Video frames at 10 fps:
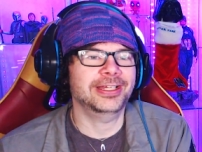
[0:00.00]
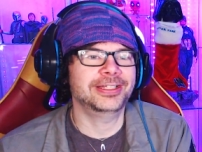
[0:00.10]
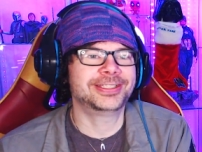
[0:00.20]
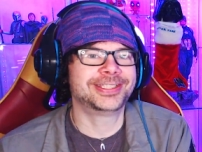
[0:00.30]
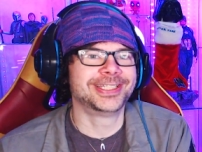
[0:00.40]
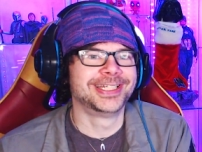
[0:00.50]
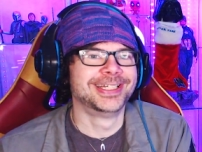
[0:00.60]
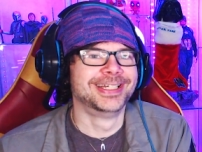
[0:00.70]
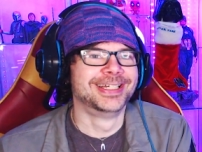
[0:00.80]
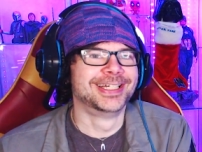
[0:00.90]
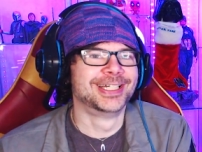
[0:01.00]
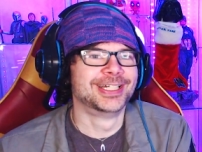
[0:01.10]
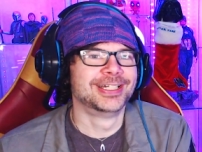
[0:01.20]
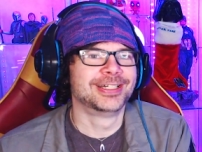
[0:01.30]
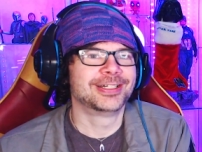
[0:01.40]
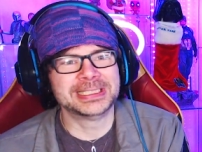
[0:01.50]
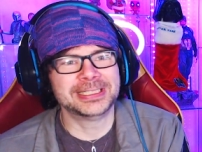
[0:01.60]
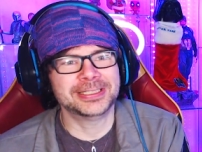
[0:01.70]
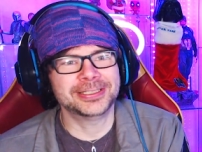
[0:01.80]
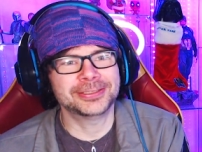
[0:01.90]
Kate.
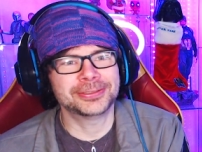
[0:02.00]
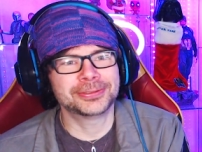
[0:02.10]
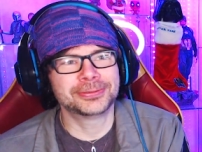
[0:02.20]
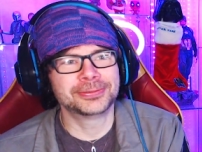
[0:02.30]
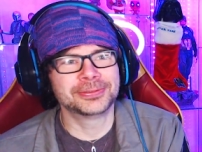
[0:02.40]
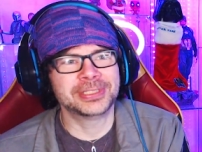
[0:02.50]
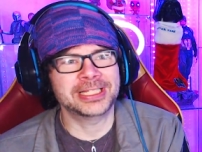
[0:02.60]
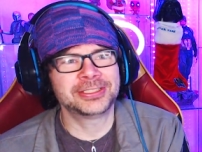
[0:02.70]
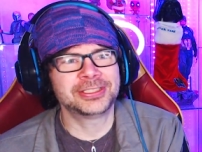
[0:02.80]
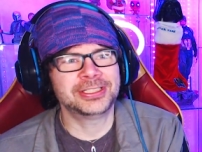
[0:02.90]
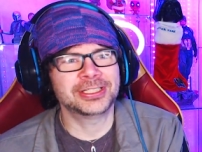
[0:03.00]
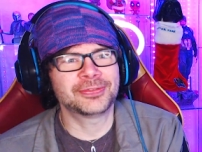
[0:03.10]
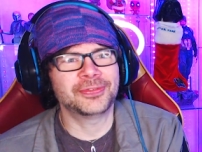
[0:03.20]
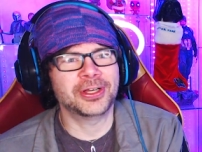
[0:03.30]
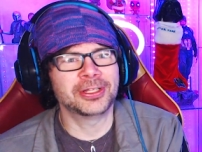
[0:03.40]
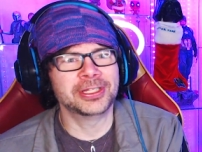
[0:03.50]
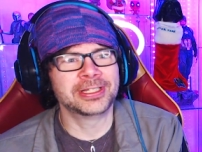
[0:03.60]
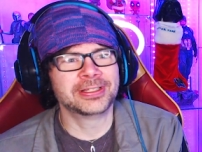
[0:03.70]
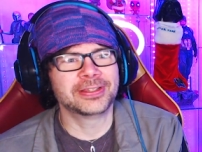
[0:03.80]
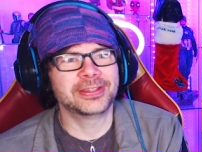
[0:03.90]
Oh, that's just
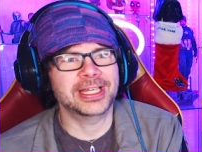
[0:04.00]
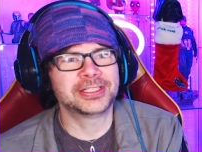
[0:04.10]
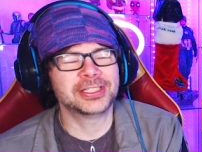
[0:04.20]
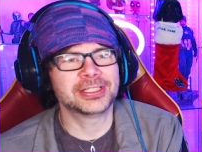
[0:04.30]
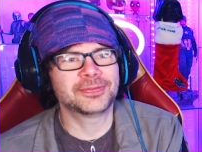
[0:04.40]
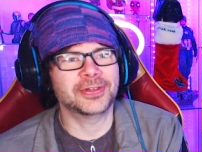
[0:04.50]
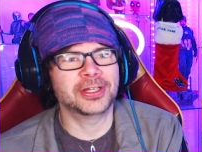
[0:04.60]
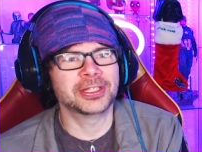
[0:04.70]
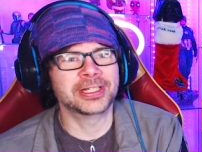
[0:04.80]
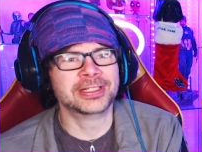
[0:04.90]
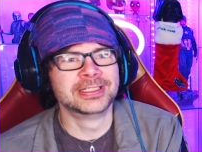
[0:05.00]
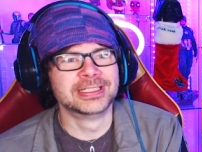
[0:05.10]
falling. That's just falling.